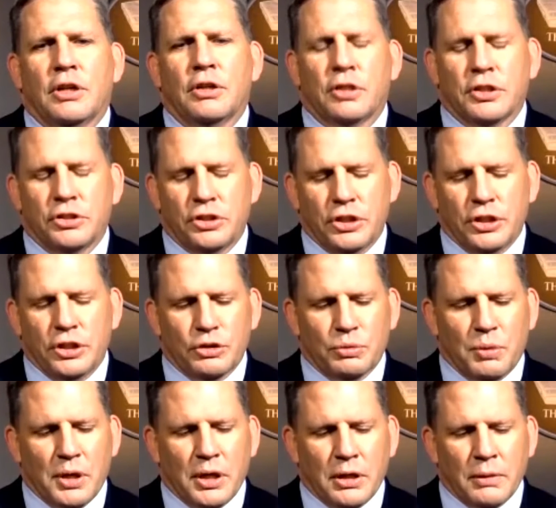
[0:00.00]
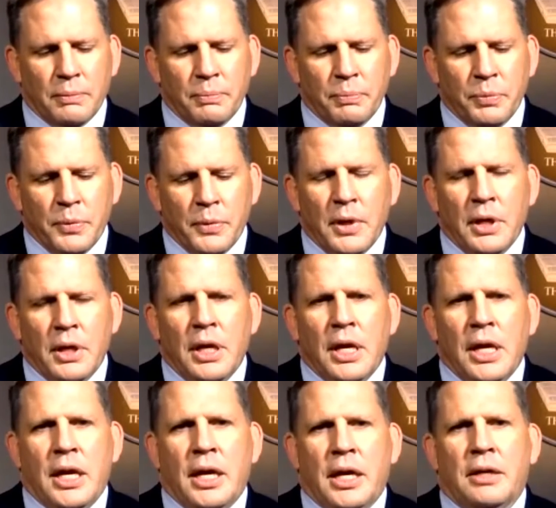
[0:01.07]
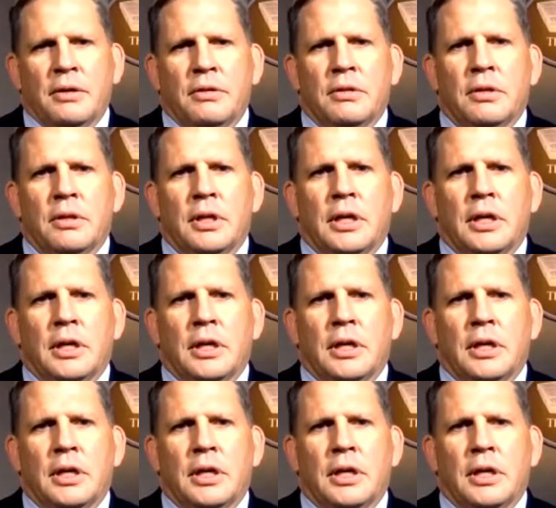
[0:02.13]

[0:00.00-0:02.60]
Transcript: under the sea as well. And